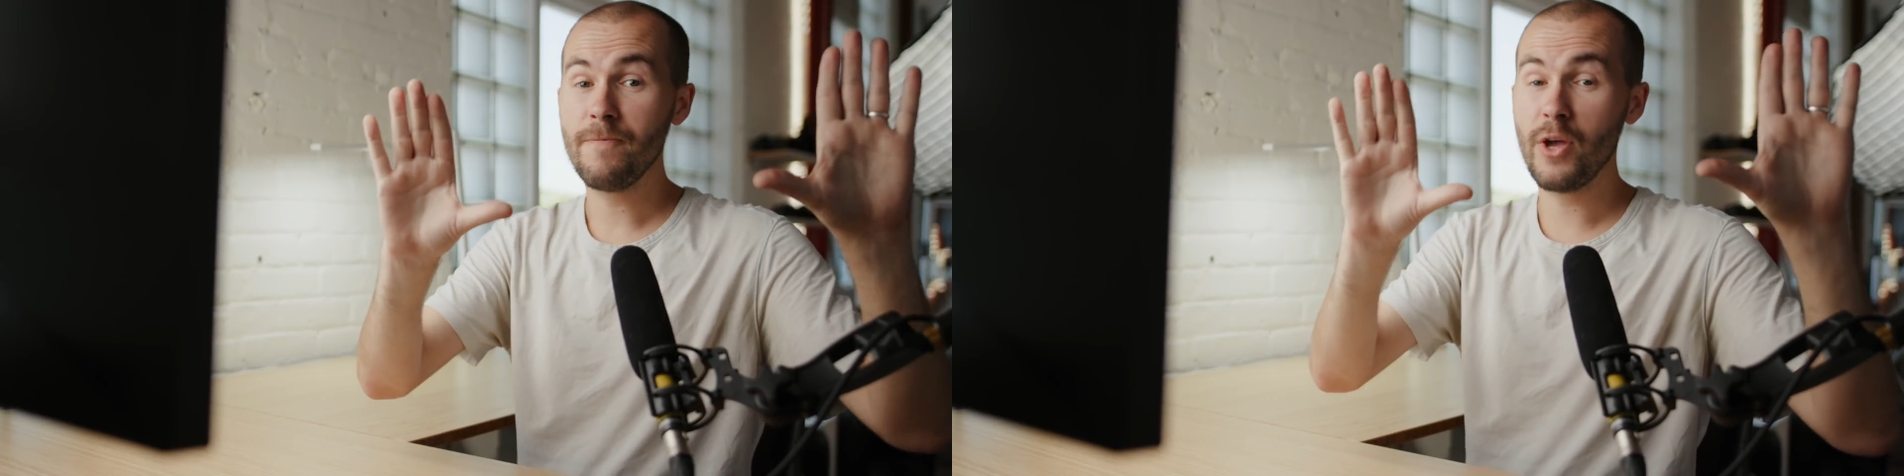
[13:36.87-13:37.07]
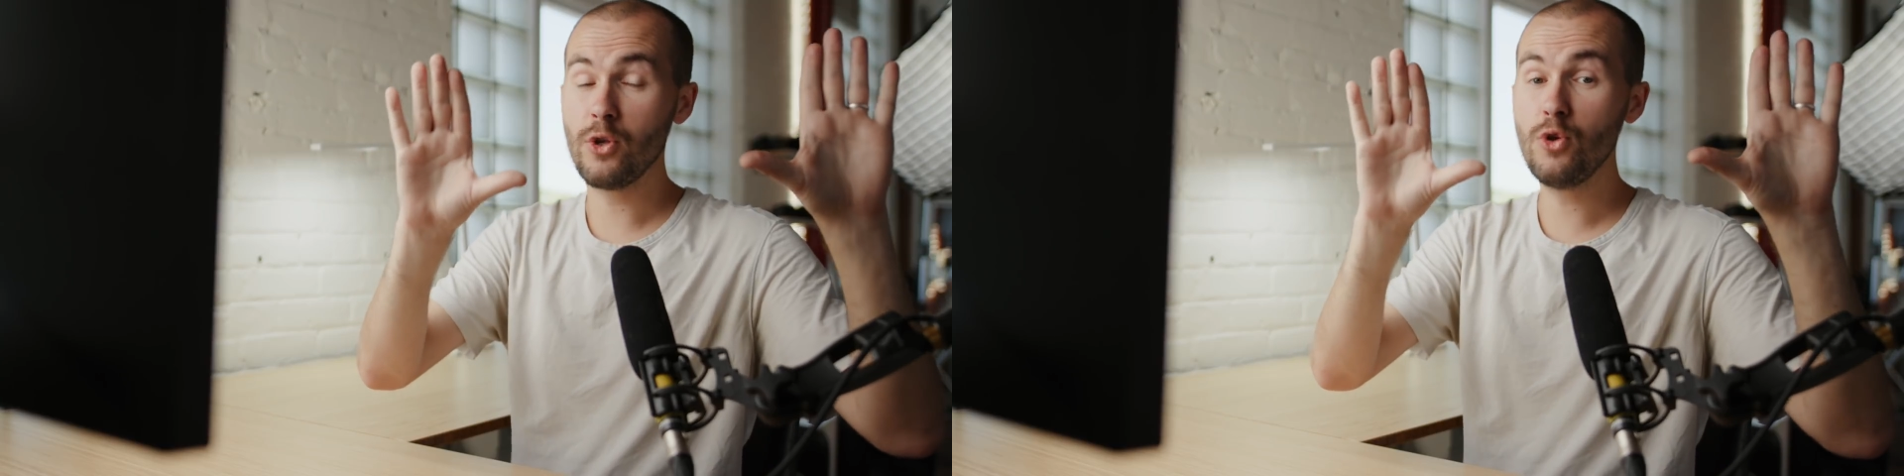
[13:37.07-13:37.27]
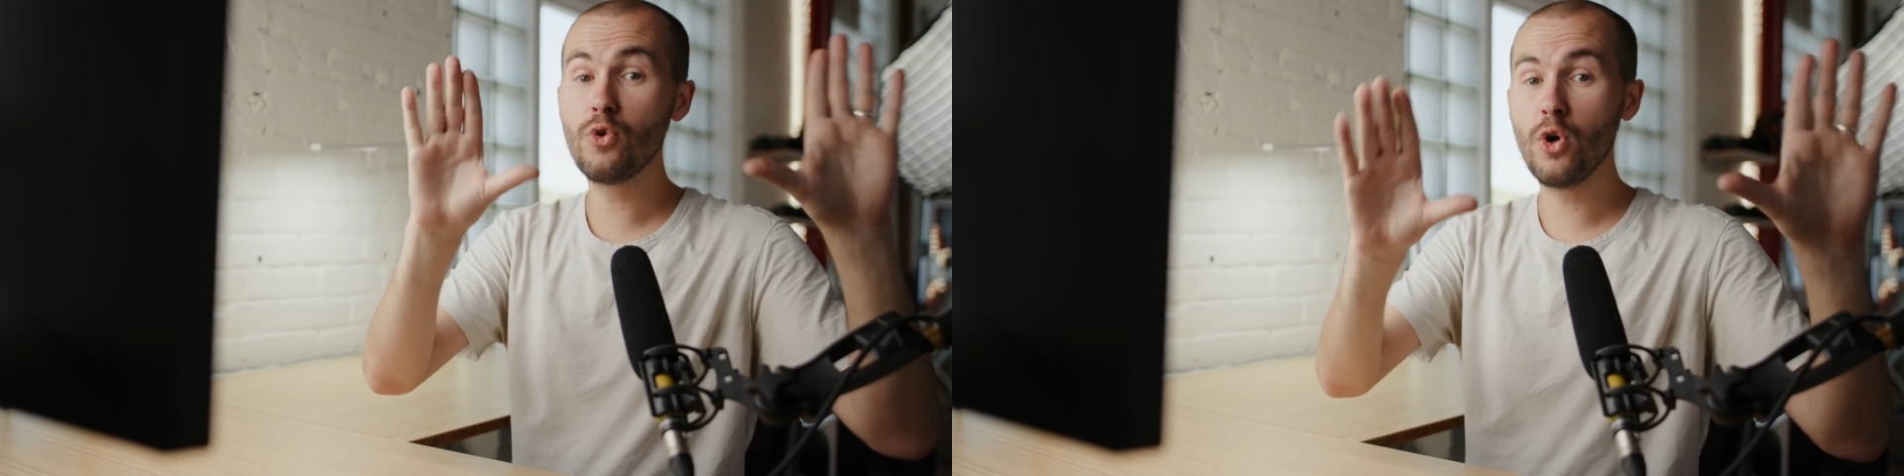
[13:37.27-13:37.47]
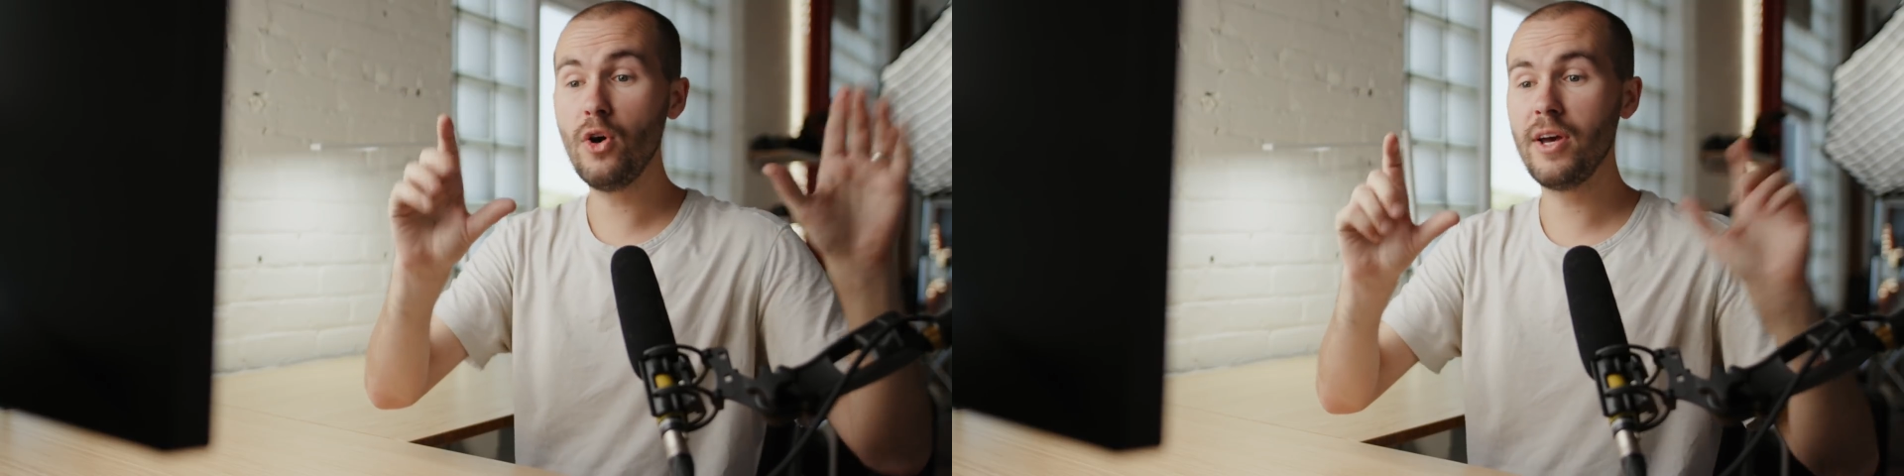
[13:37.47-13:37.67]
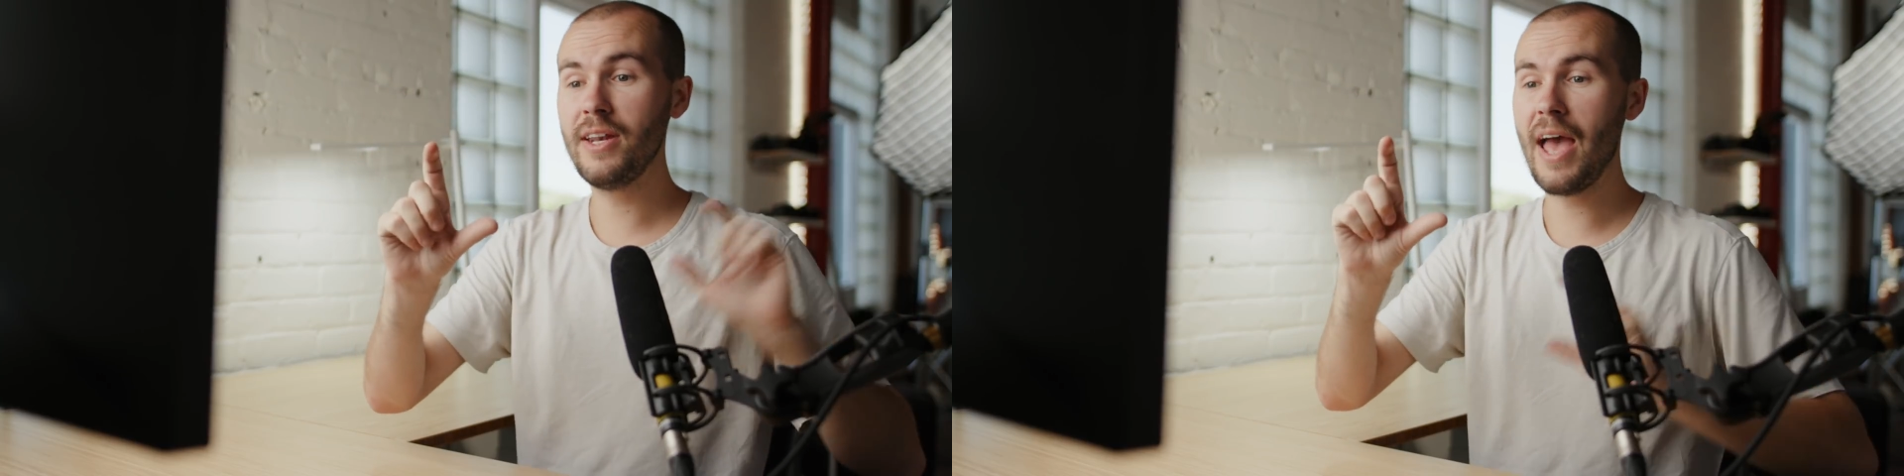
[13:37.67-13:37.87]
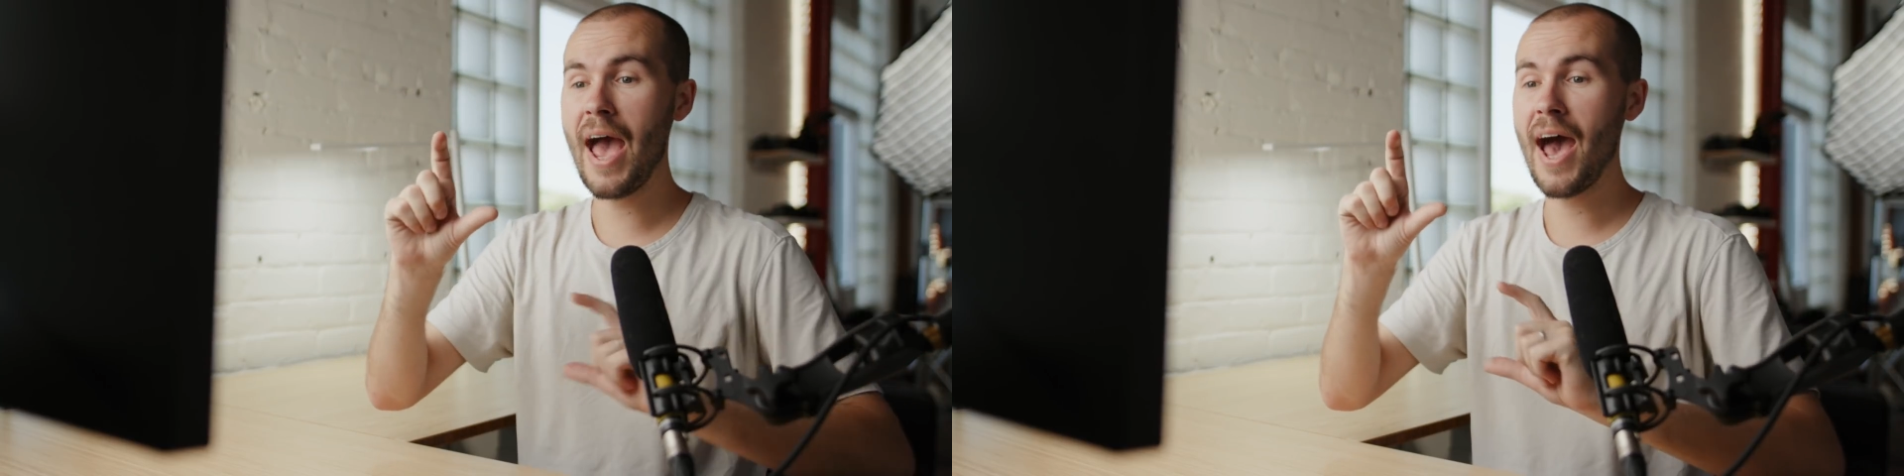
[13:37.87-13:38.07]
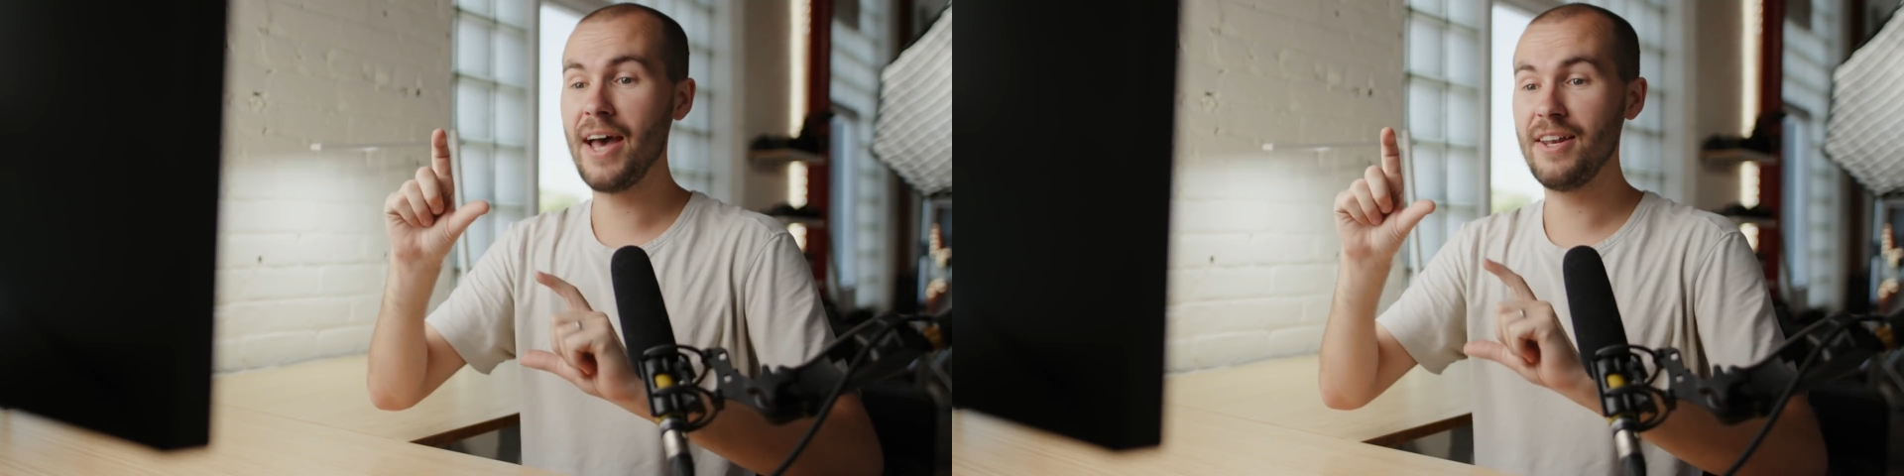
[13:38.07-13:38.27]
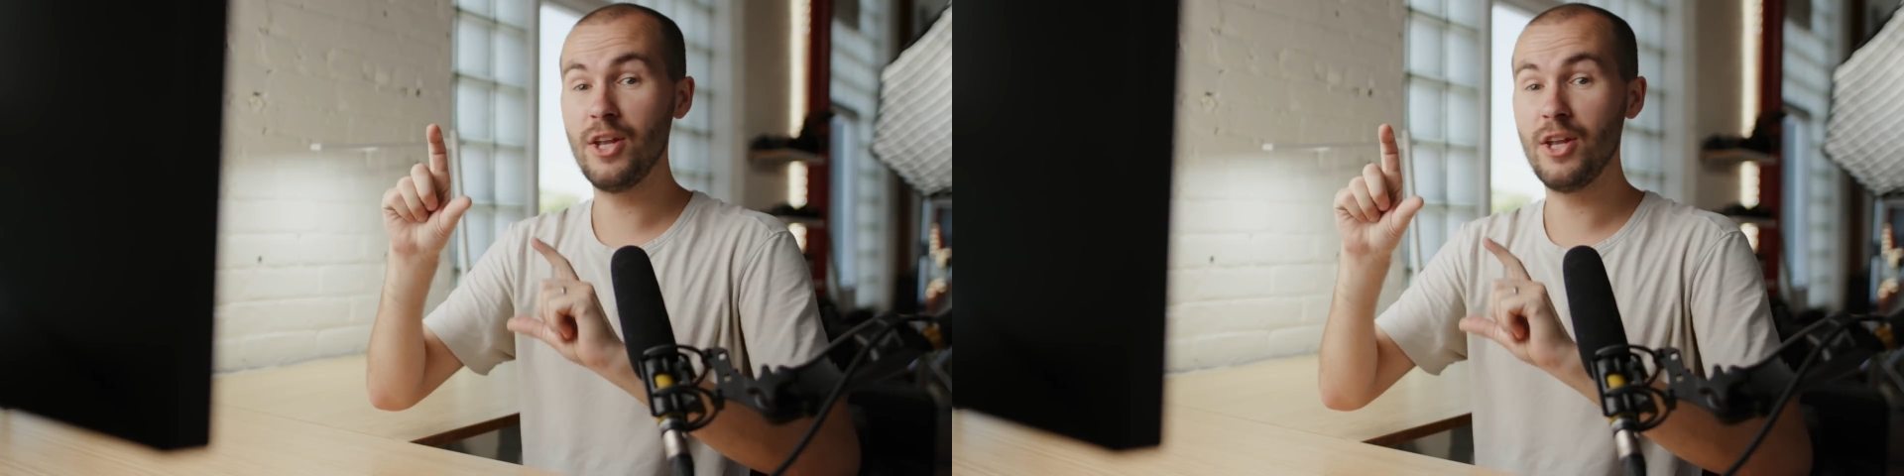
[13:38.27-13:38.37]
Now you could add